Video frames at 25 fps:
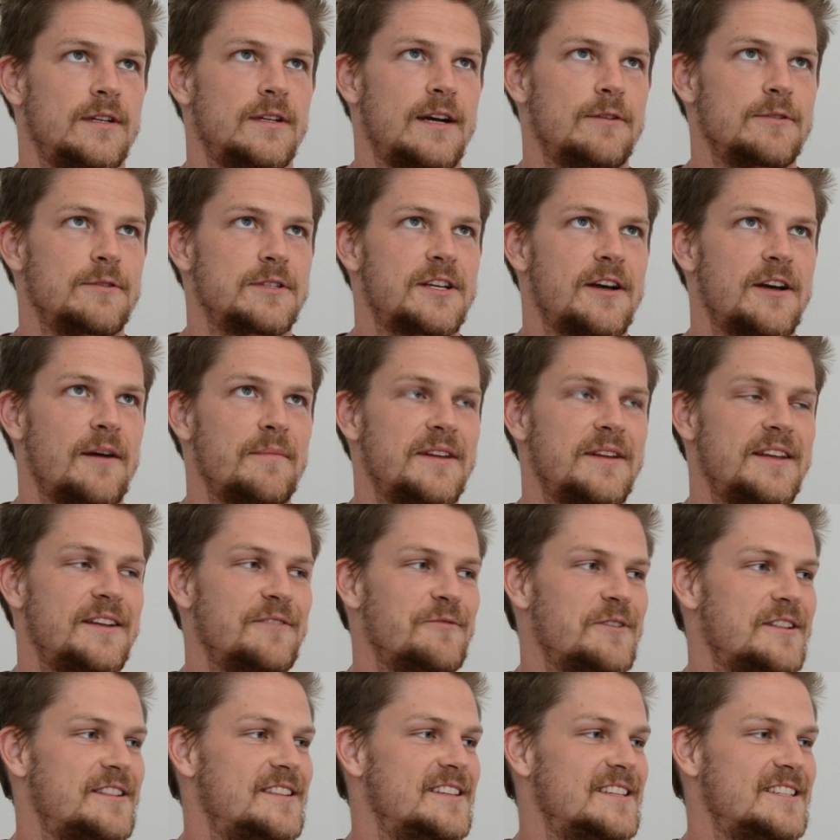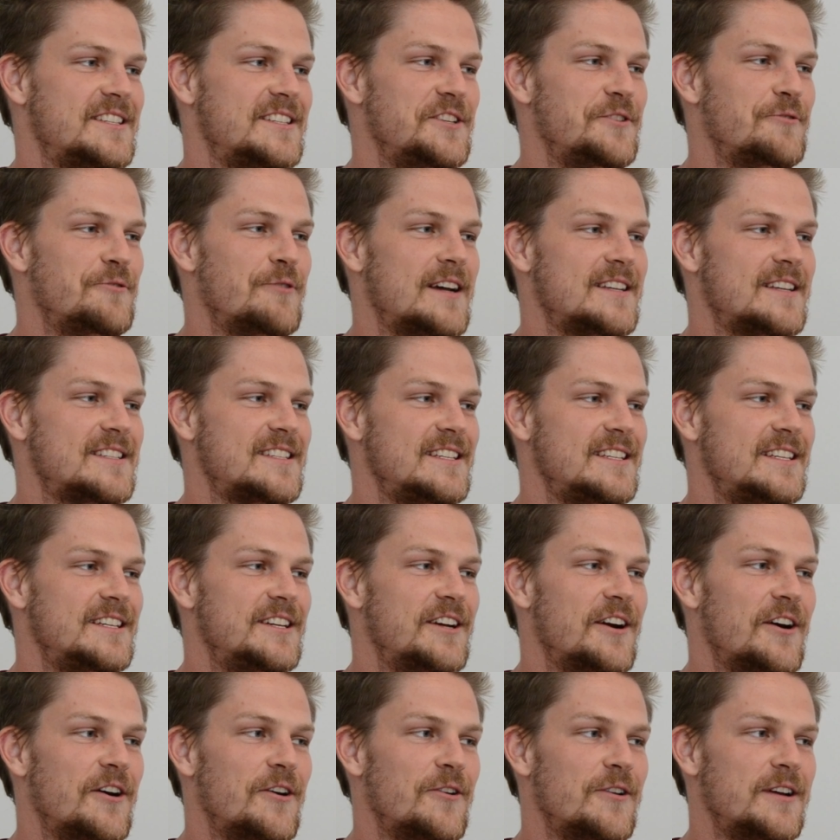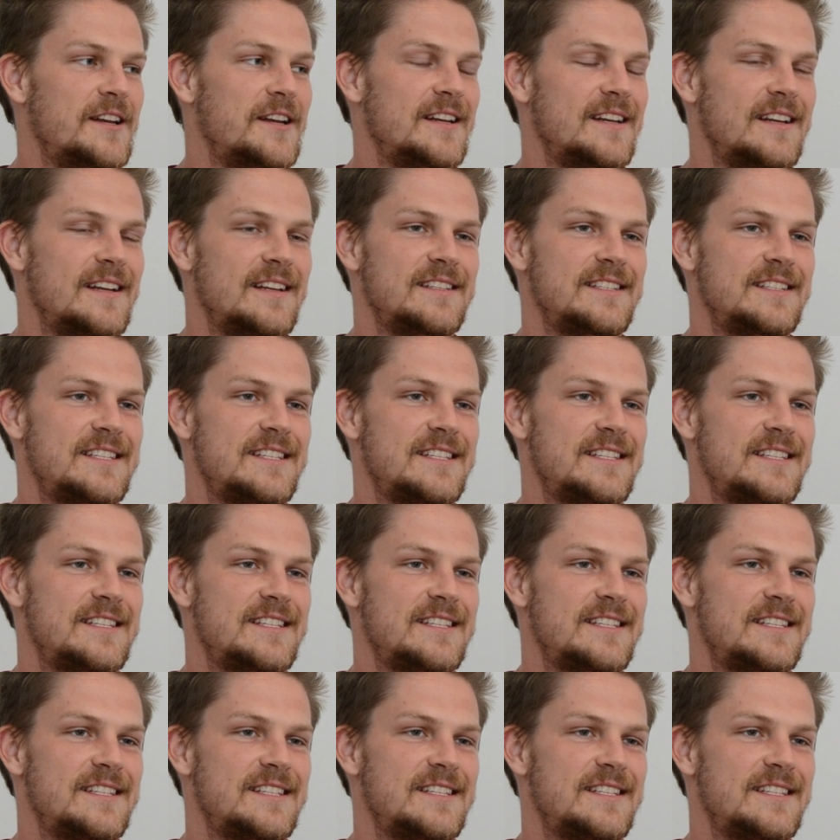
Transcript: I was coming in with this U.S. ego and